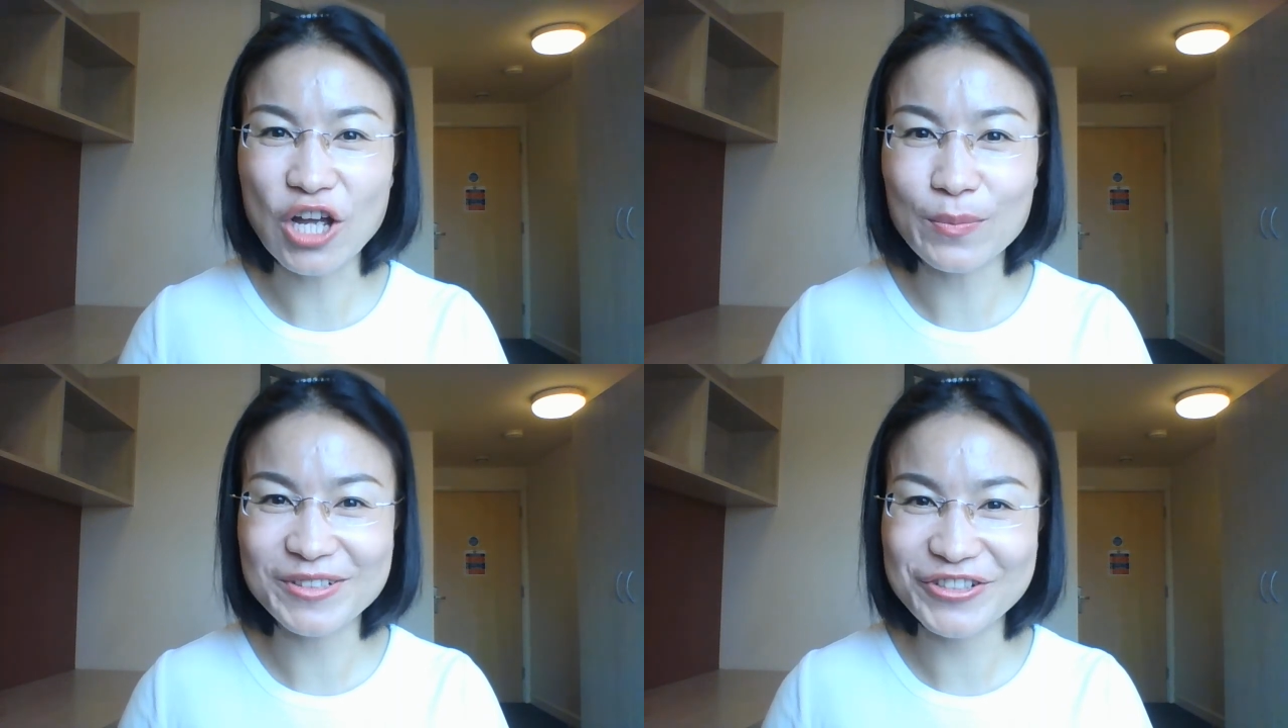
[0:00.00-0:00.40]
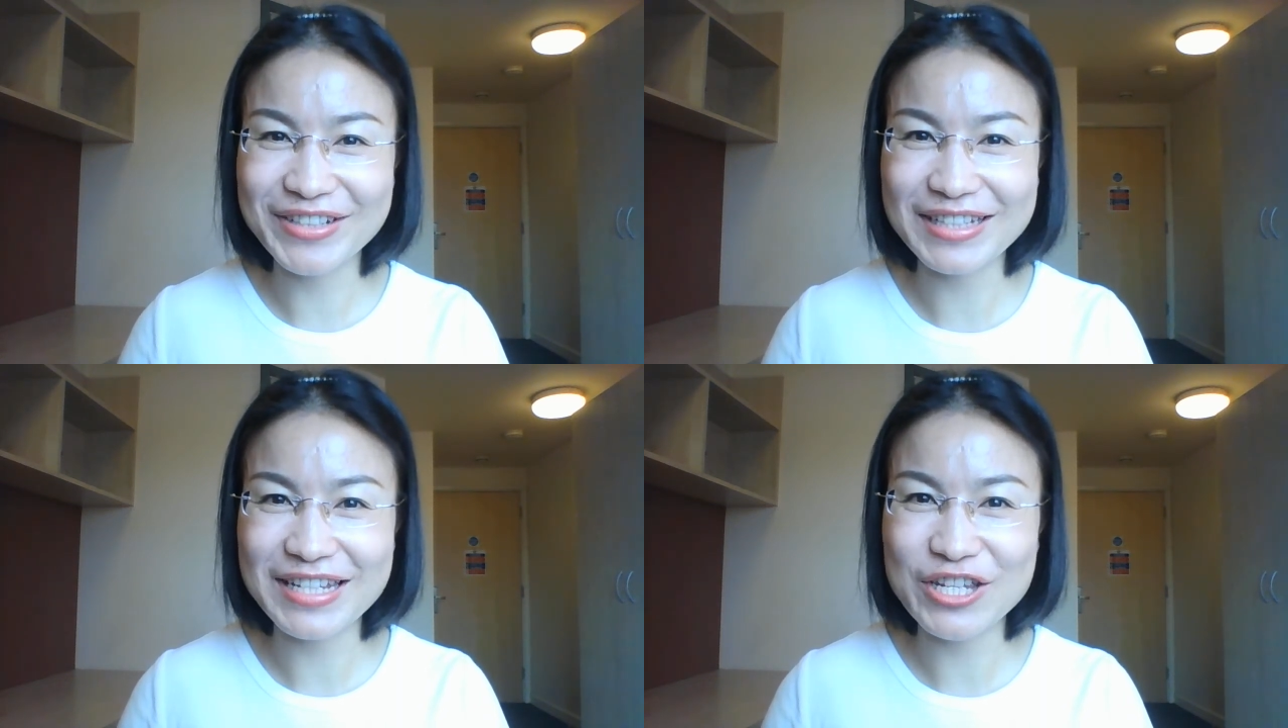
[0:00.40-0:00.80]

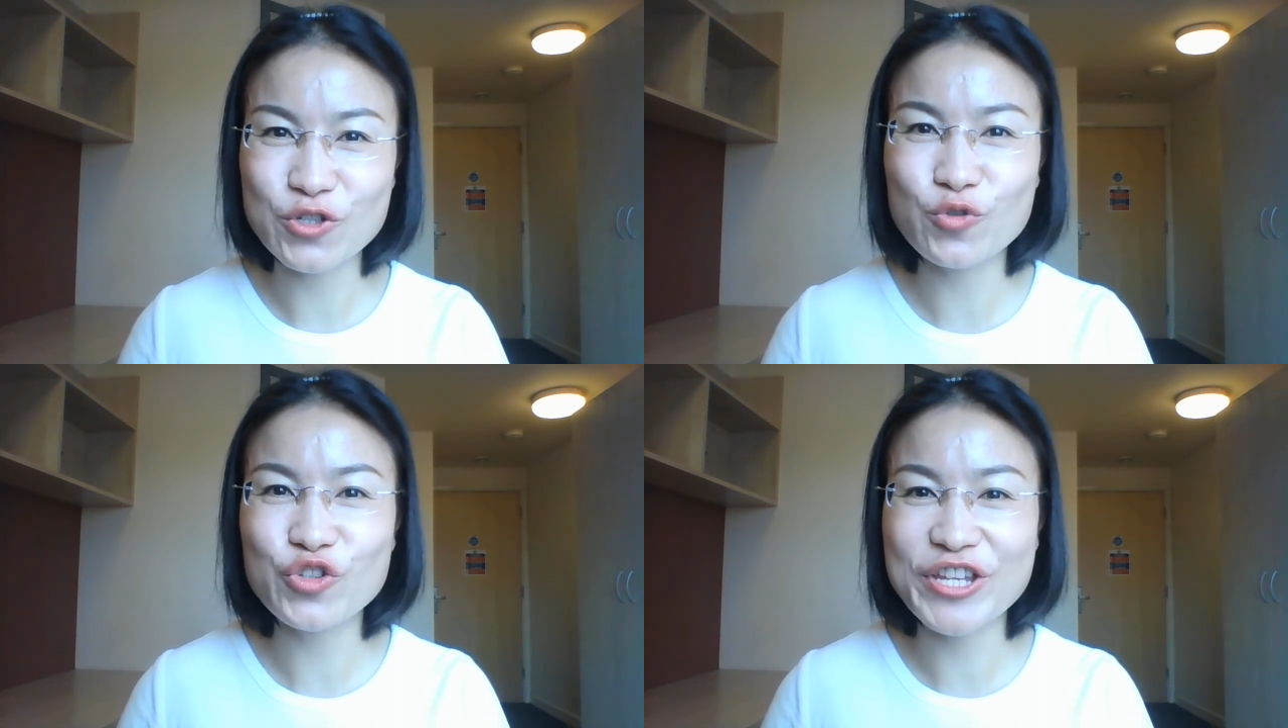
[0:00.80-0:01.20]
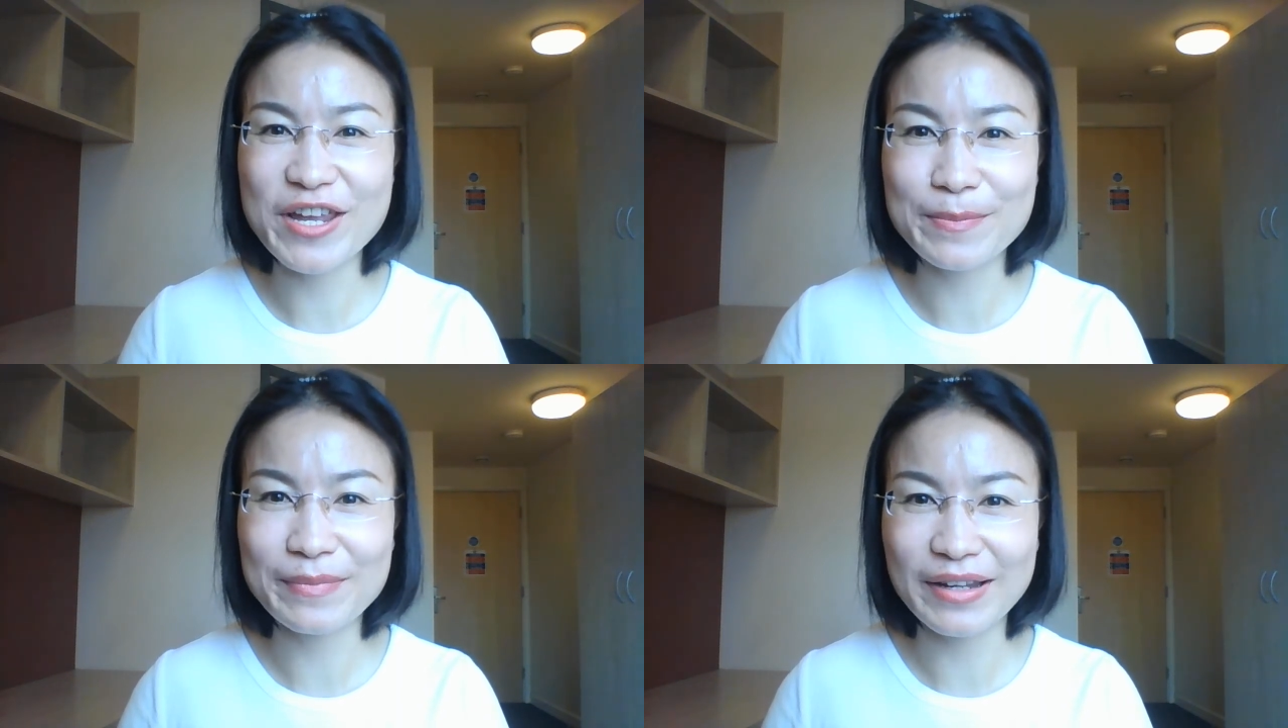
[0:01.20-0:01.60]
opportunity to
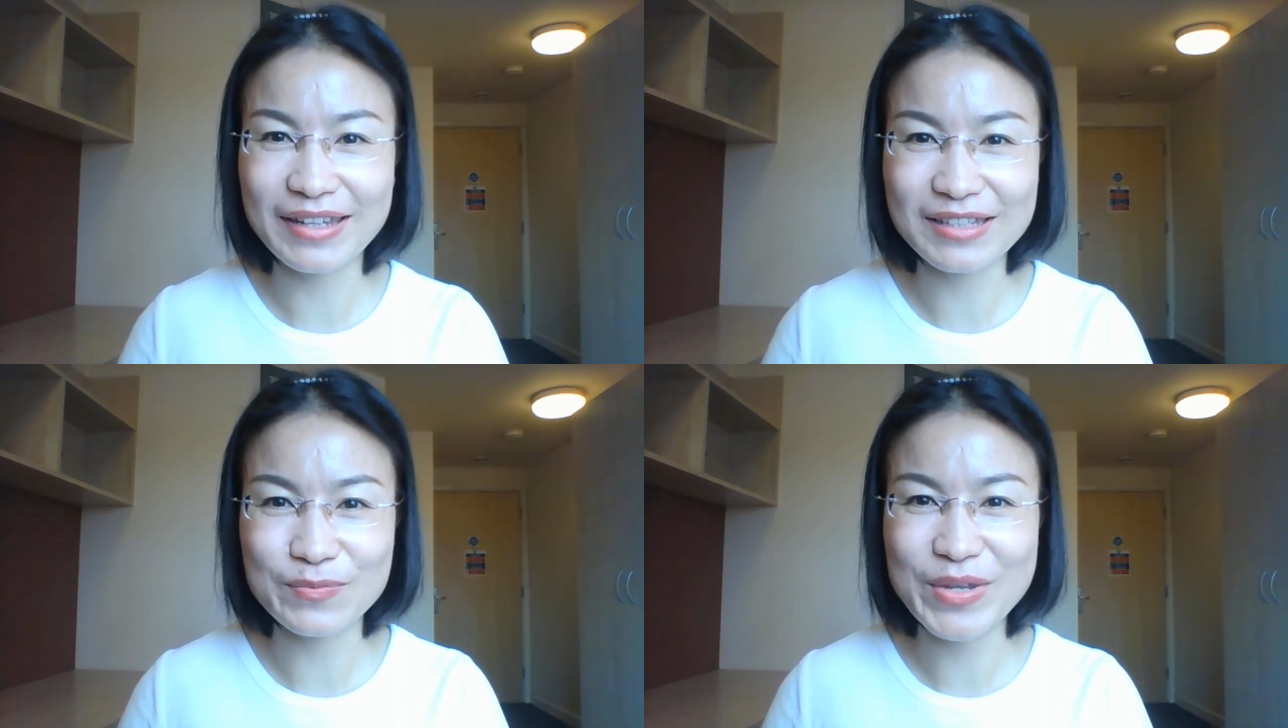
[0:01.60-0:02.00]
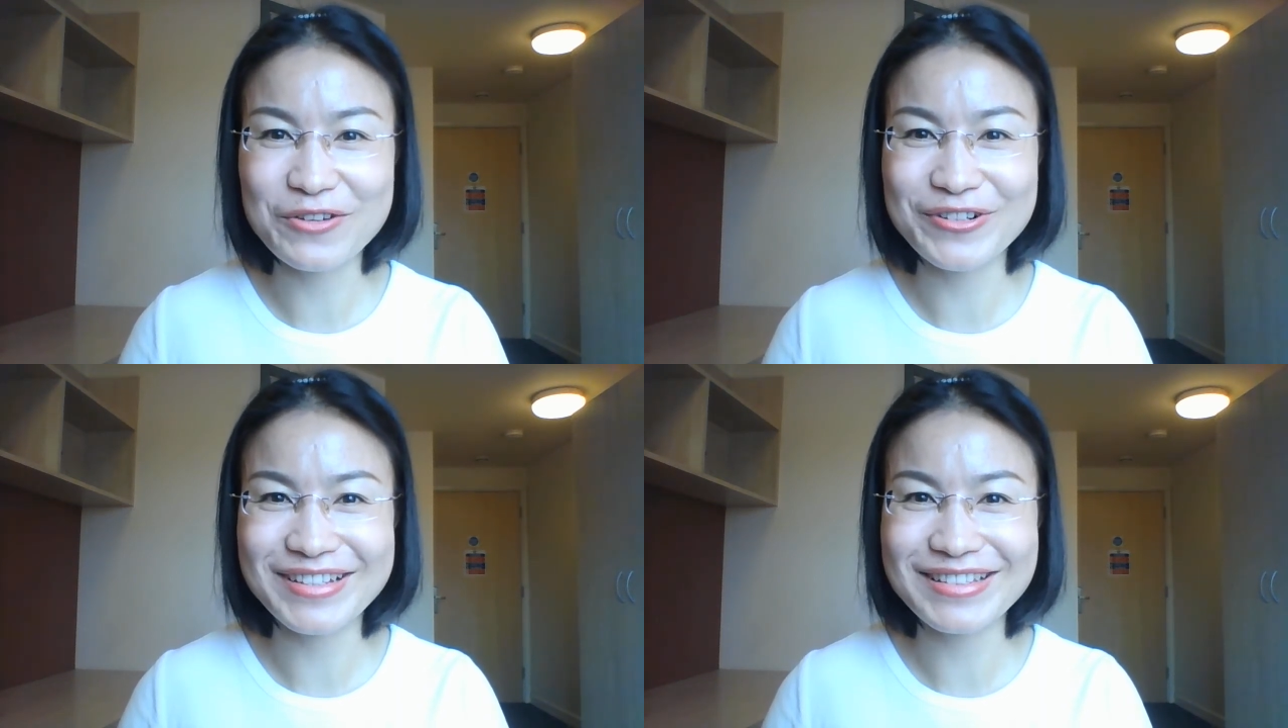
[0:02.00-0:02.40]
share my
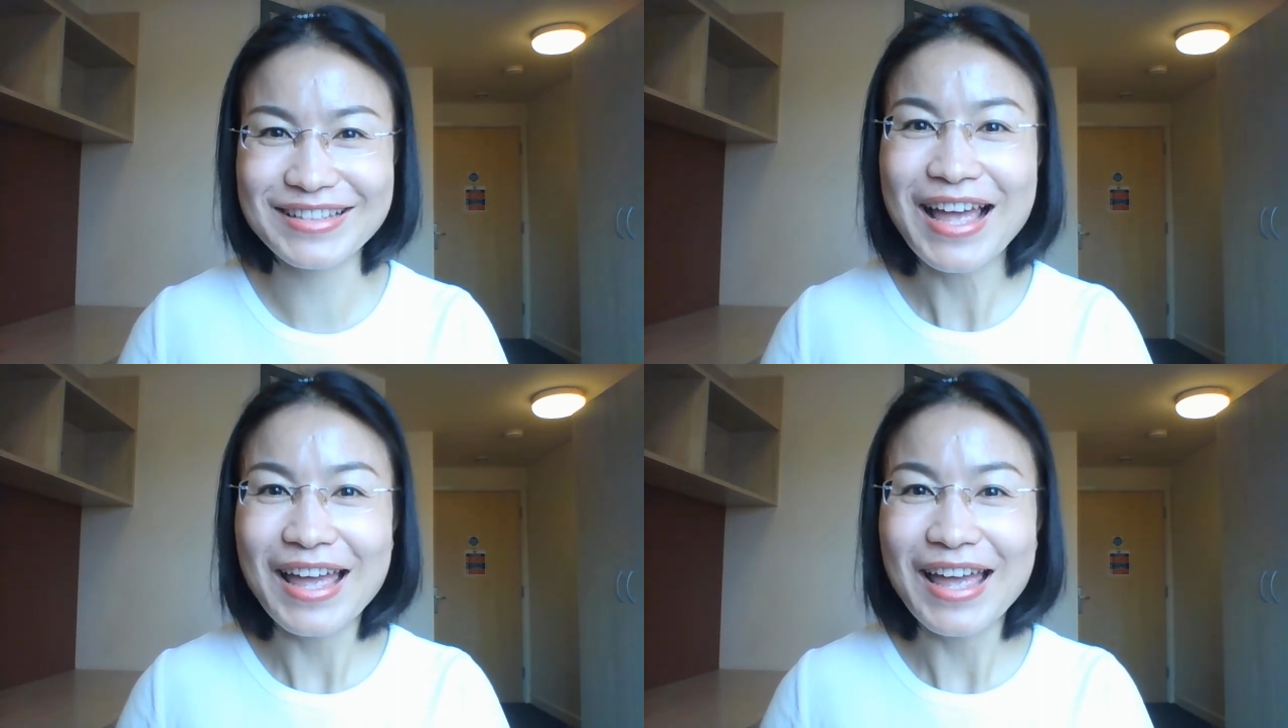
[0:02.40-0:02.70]
experience